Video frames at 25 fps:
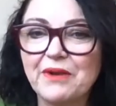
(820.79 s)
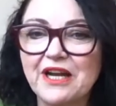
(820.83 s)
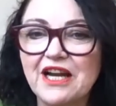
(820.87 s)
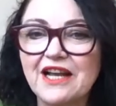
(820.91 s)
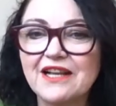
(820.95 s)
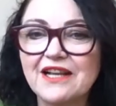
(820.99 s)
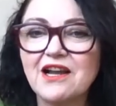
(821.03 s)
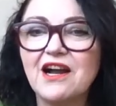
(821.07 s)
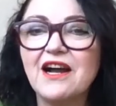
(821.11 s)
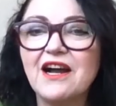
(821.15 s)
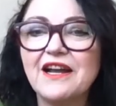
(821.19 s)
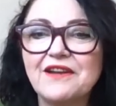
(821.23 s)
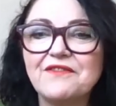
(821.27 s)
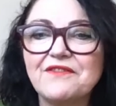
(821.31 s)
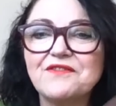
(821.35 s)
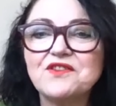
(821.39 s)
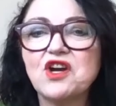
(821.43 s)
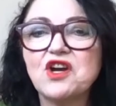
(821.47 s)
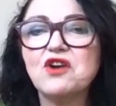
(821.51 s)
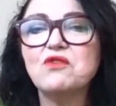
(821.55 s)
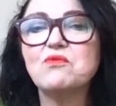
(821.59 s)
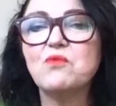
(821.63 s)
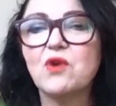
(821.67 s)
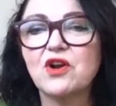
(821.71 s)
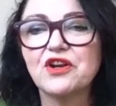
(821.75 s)
But I kind of
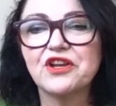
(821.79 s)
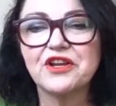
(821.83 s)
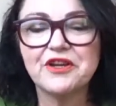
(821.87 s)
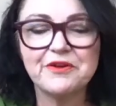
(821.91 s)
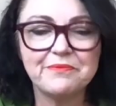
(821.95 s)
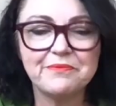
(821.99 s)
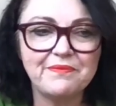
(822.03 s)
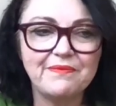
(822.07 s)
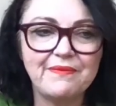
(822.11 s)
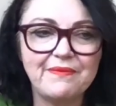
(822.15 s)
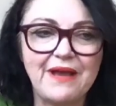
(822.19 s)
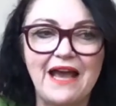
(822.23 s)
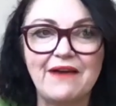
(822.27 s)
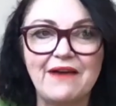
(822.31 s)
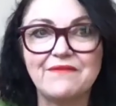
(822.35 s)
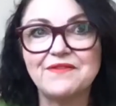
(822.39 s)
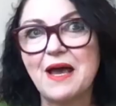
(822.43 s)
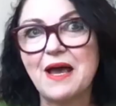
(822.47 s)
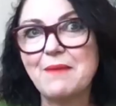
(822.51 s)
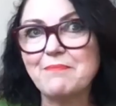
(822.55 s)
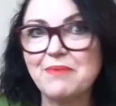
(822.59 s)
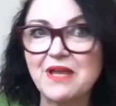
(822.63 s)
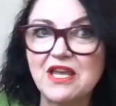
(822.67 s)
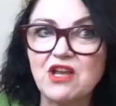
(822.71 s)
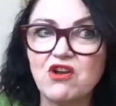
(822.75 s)
don't want to have
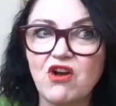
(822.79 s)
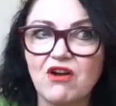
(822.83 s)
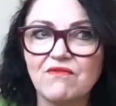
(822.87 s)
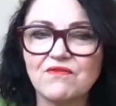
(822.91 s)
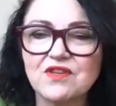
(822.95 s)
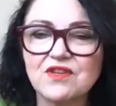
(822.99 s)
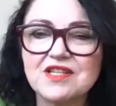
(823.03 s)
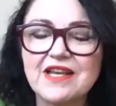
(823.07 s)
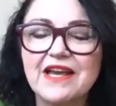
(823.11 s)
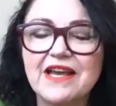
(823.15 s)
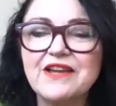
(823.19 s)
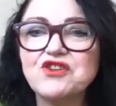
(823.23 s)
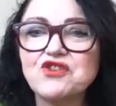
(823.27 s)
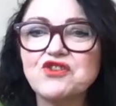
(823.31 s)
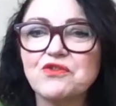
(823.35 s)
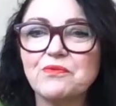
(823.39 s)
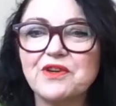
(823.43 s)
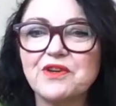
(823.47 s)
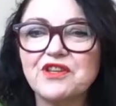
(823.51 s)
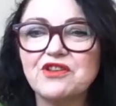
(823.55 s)
that big conversation